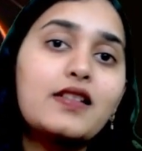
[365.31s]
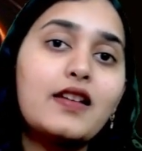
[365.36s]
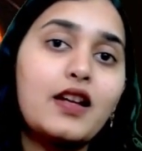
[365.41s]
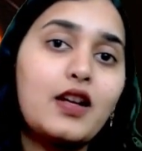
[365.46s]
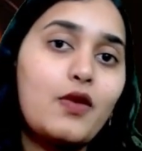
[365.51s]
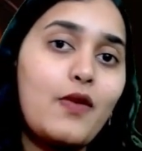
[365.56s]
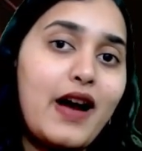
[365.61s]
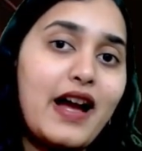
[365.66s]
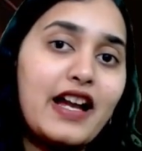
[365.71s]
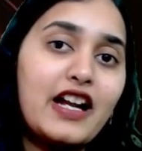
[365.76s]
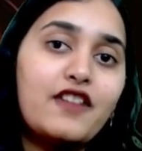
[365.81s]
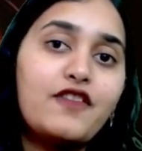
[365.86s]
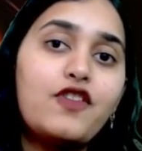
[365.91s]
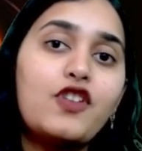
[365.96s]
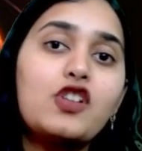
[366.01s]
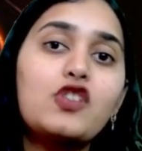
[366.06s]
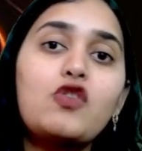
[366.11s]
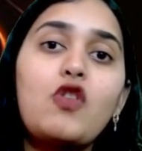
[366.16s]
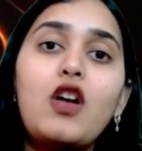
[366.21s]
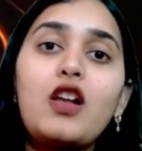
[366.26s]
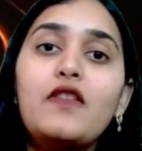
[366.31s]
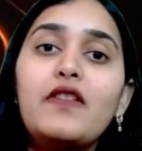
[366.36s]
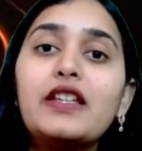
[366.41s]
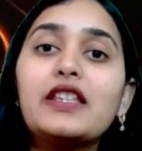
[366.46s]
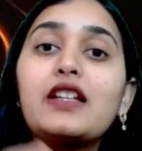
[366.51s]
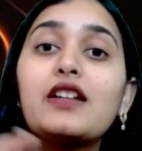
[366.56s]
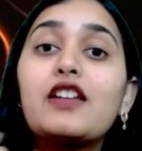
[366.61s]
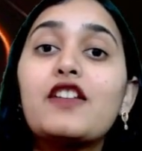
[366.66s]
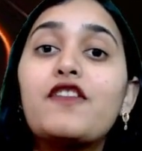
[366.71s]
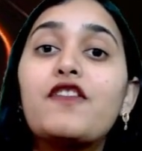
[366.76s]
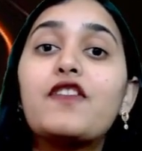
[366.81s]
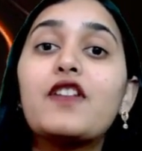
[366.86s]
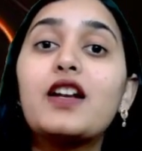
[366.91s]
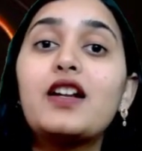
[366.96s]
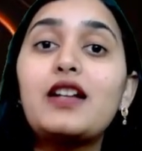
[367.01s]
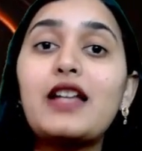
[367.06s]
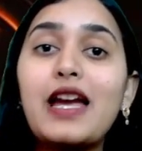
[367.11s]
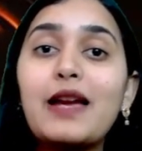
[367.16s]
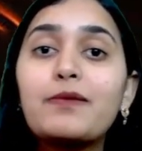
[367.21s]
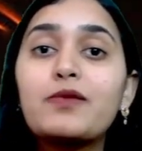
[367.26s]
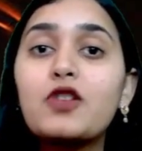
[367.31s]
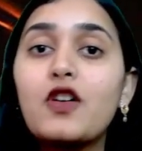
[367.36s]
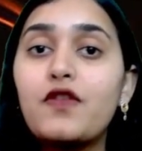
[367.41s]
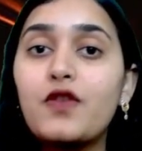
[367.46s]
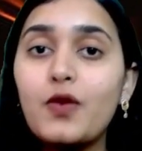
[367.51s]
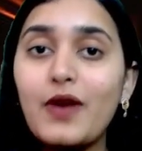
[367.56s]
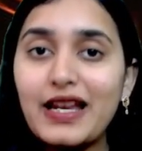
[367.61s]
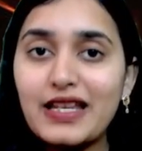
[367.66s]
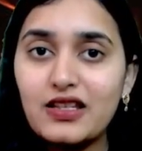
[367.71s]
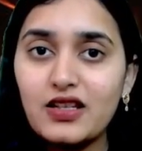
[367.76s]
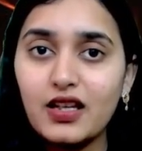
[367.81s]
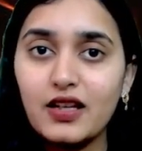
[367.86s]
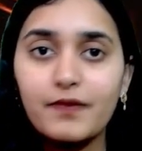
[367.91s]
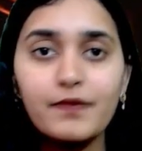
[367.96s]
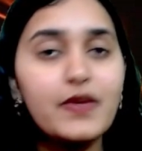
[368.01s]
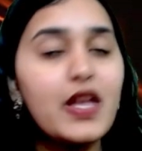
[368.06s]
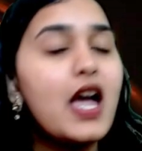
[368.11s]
required for solving the different types of question.